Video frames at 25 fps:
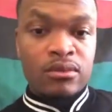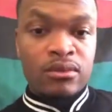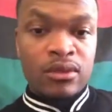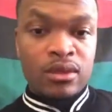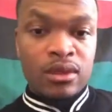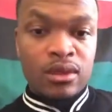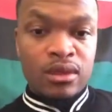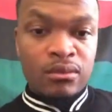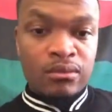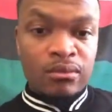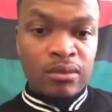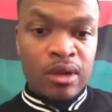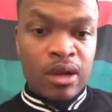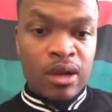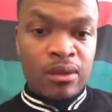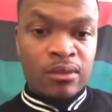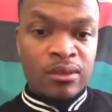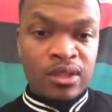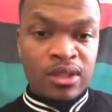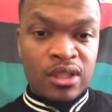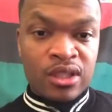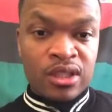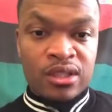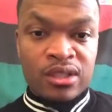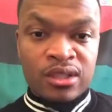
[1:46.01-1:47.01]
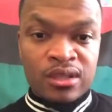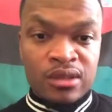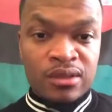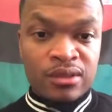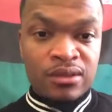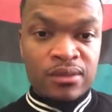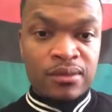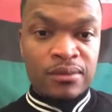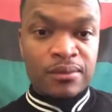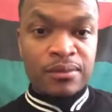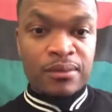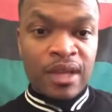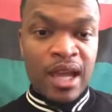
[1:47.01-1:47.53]
Baba just
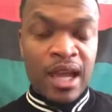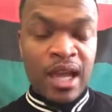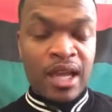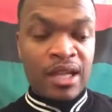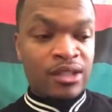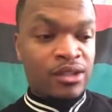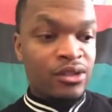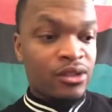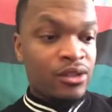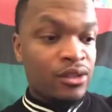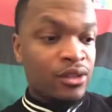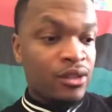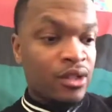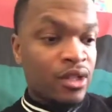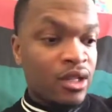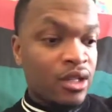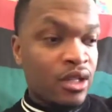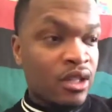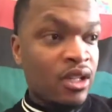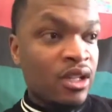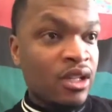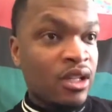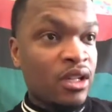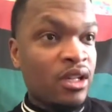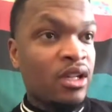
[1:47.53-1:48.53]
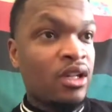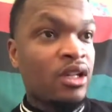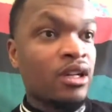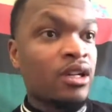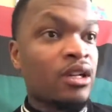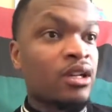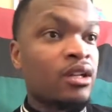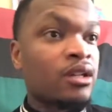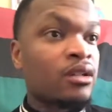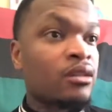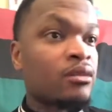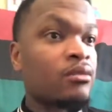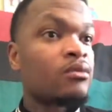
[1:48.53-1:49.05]
had to
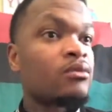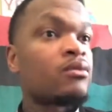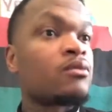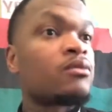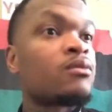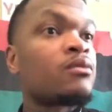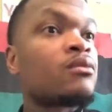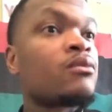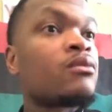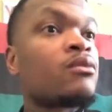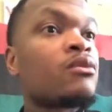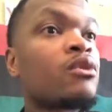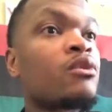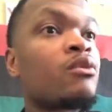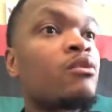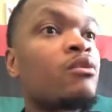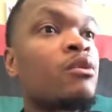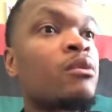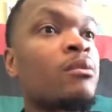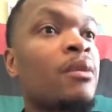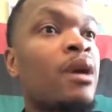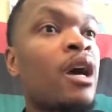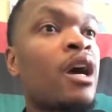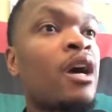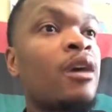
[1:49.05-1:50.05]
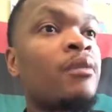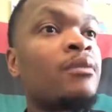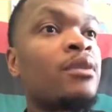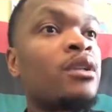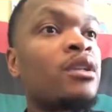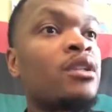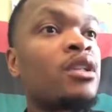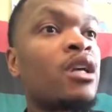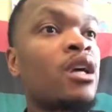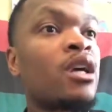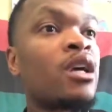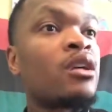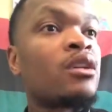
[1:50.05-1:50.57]
remind me
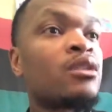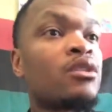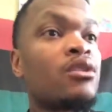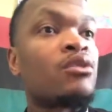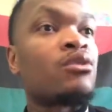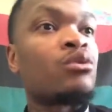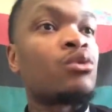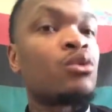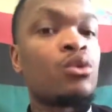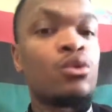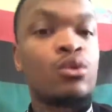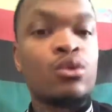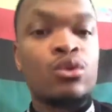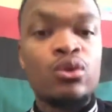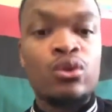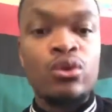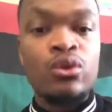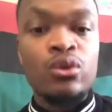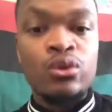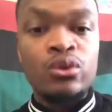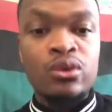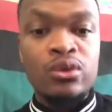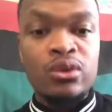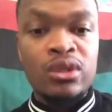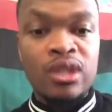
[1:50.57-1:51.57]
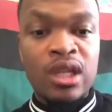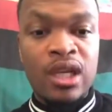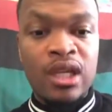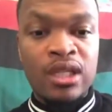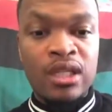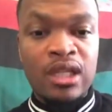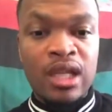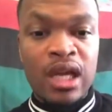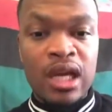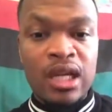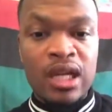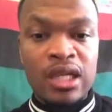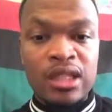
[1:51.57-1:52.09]
that Urugu's
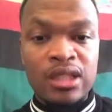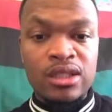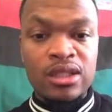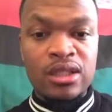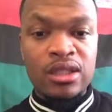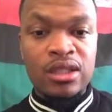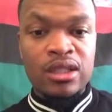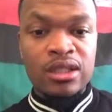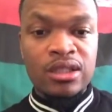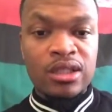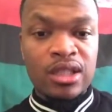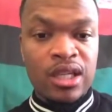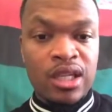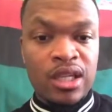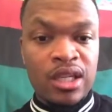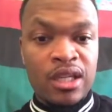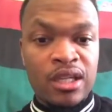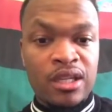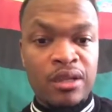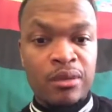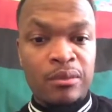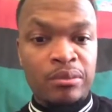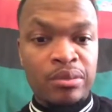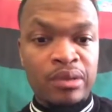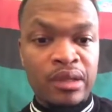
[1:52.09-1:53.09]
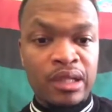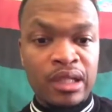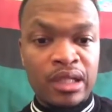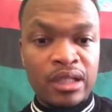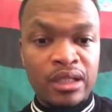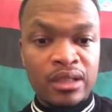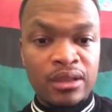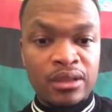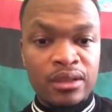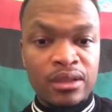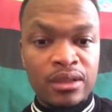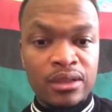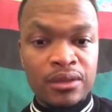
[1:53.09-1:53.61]
technology is
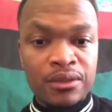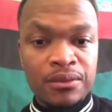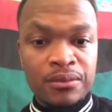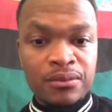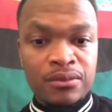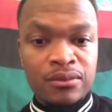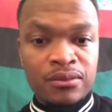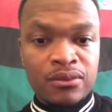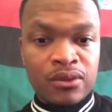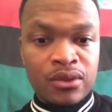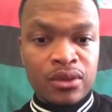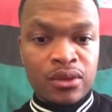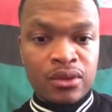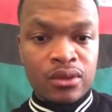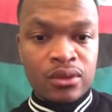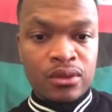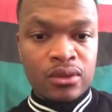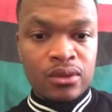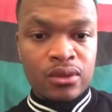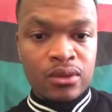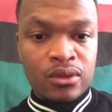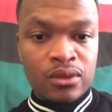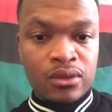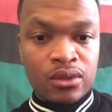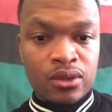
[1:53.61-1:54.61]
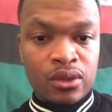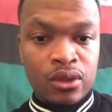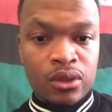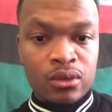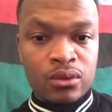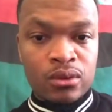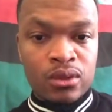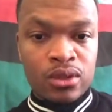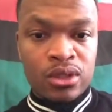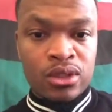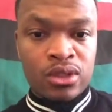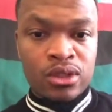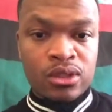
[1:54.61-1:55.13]
incomplete. So
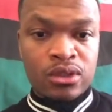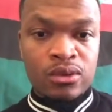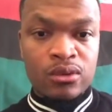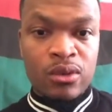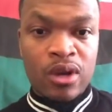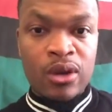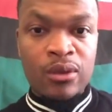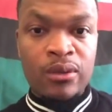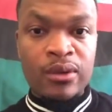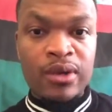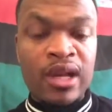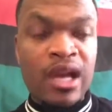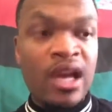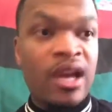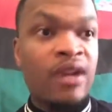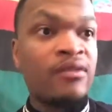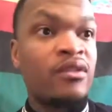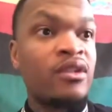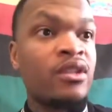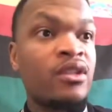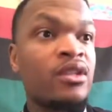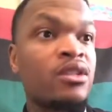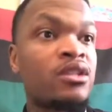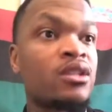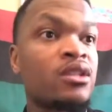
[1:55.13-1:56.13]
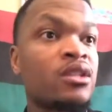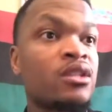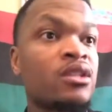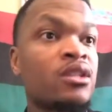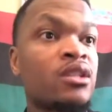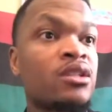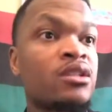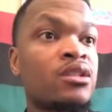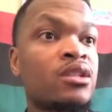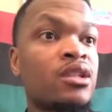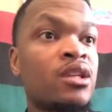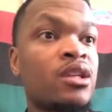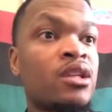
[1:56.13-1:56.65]
this is why we're having
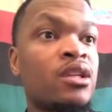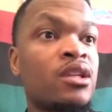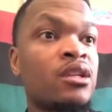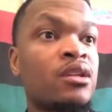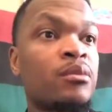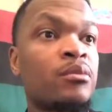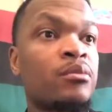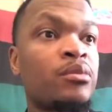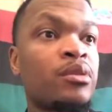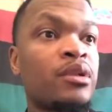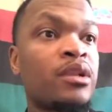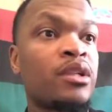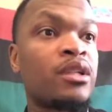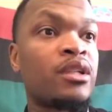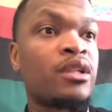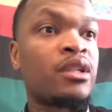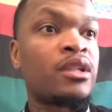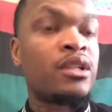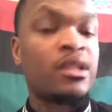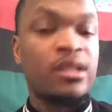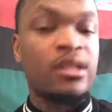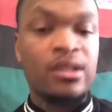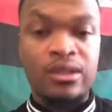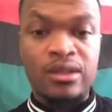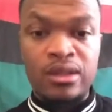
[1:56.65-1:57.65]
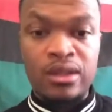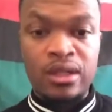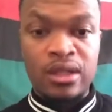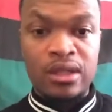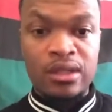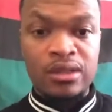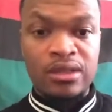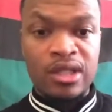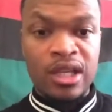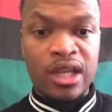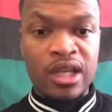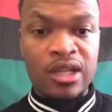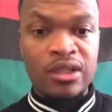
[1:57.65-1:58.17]
this incomplete and this
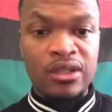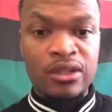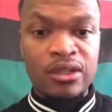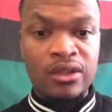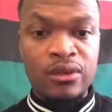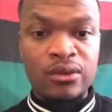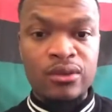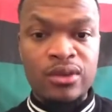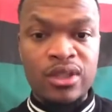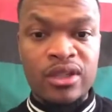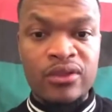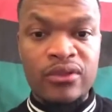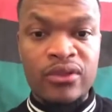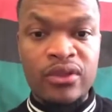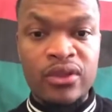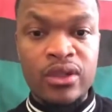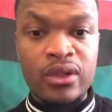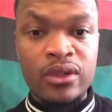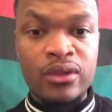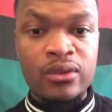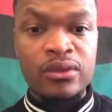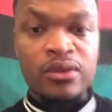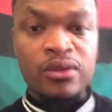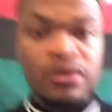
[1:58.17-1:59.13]
technical difficulty.